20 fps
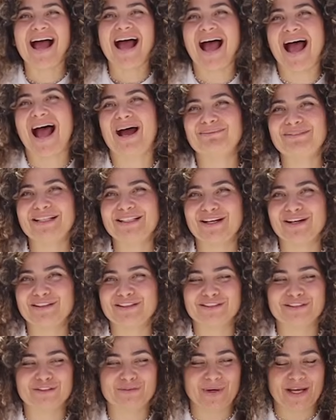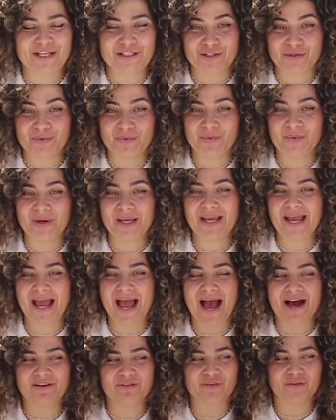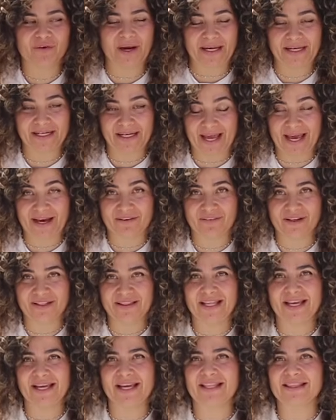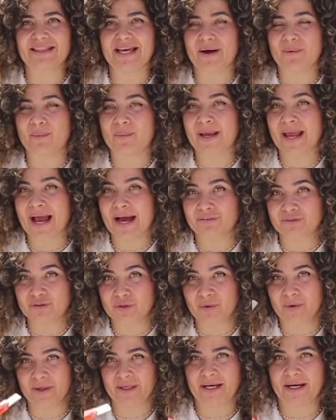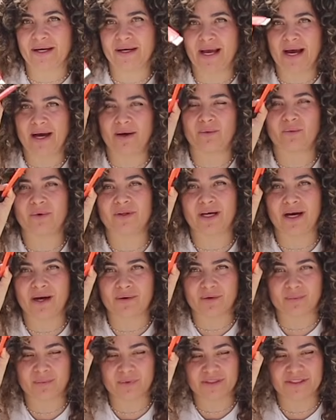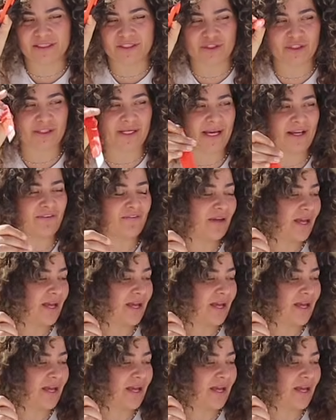Update on the situation. We have created everything that we have to go and cut out with our precision knife.